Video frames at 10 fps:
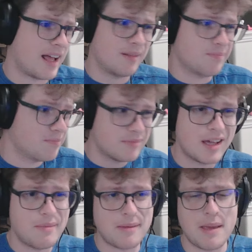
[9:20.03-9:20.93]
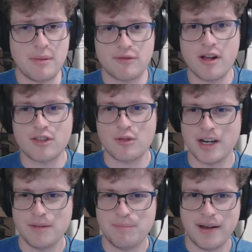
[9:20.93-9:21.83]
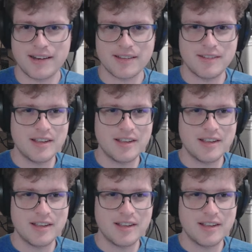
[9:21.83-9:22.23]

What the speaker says: that can make people frustrated, but